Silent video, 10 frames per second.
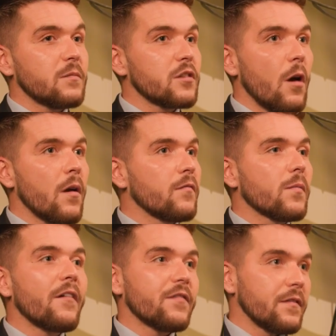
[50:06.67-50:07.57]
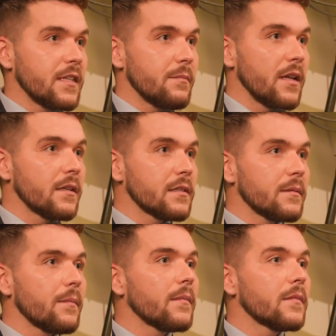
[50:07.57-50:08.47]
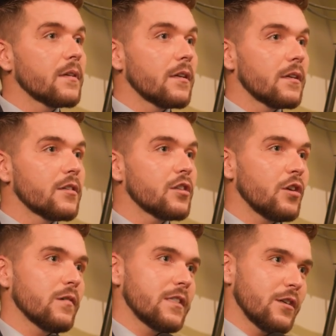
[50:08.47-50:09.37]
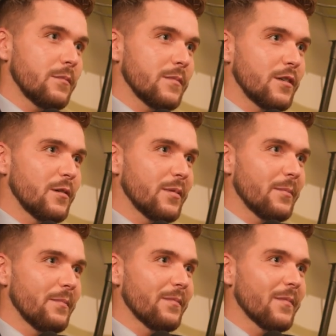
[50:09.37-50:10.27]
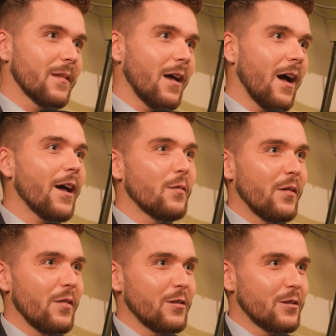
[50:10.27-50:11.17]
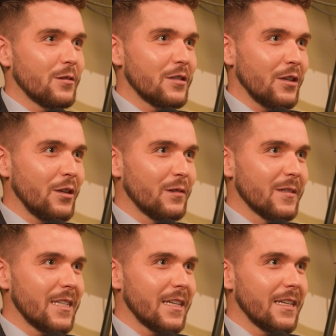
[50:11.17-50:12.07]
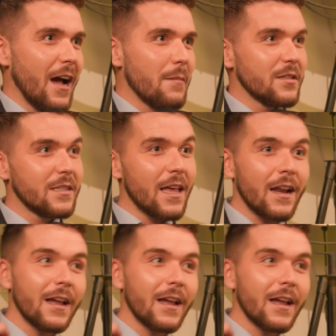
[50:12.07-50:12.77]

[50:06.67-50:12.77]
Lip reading: this was going on for about 15 minutes. Security comes up. I open the door to security. I'm just there